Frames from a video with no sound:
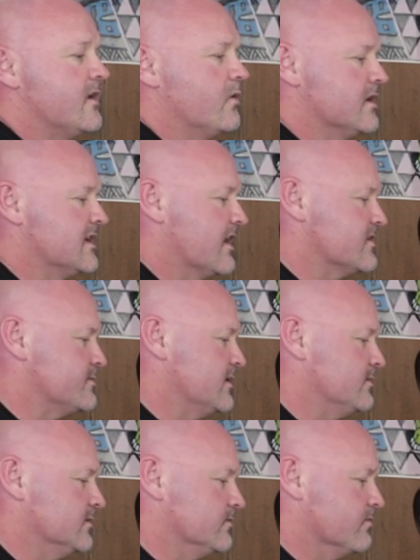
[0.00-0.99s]
I would encourage
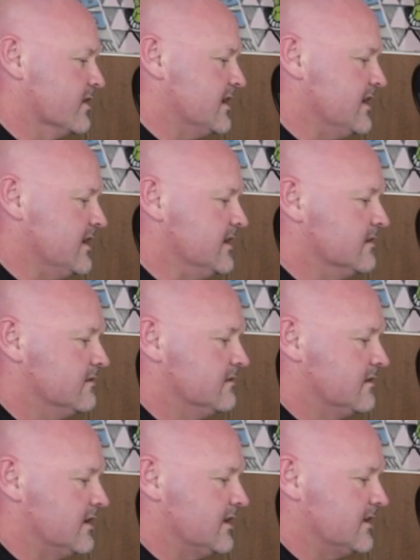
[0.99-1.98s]
people to read
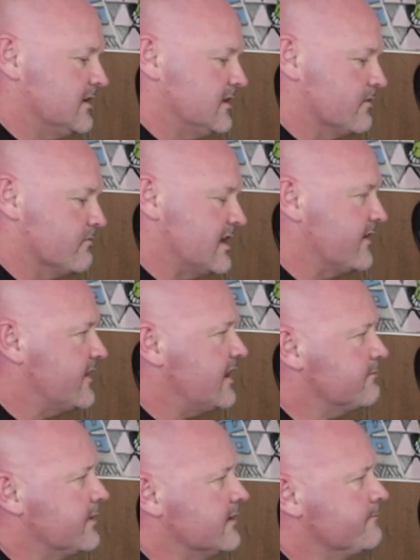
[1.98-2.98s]
around
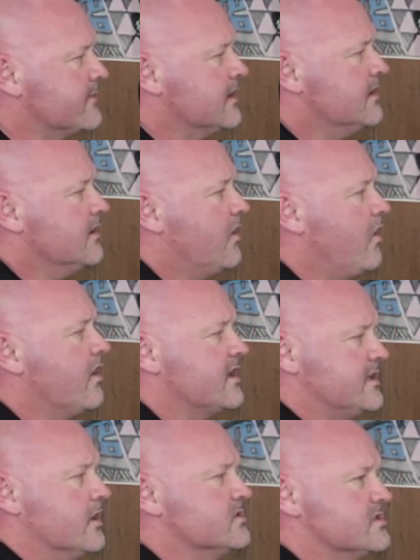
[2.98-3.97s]
that. But higher
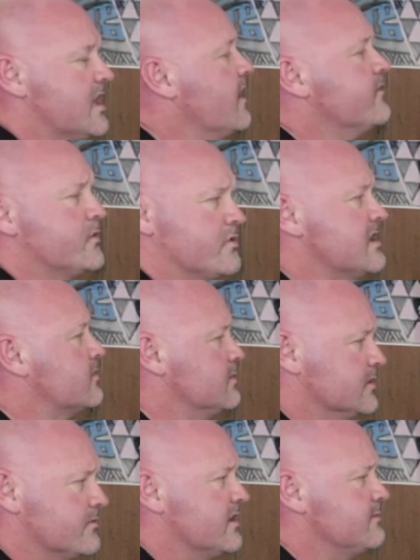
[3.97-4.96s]
doses, over 300
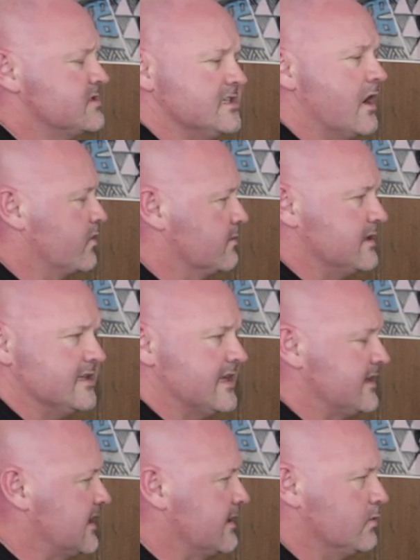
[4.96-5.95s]
milligrams, you don't want to be in
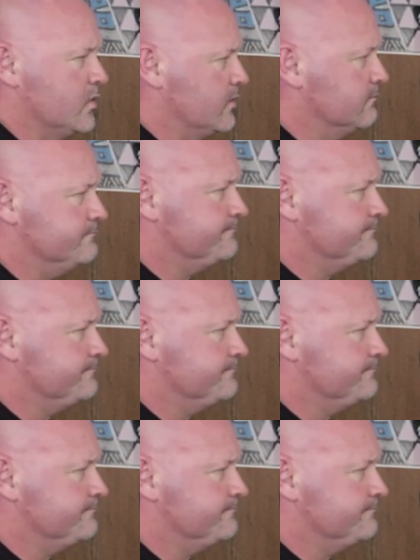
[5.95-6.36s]
that neighbourhood